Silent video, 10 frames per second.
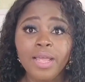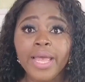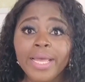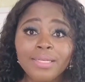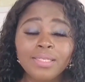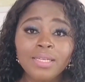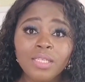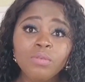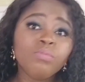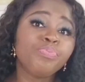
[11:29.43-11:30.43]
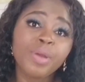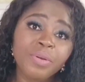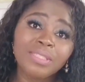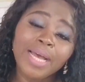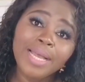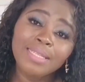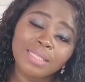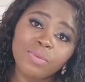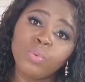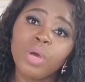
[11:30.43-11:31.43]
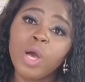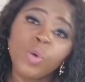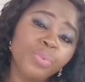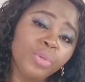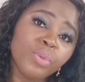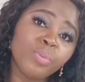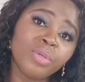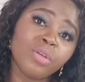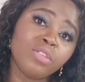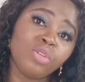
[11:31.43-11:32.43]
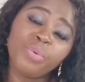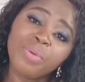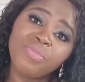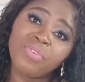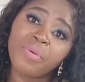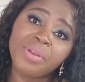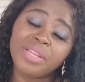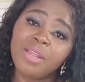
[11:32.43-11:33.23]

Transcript: And prioritizing will help you because you've already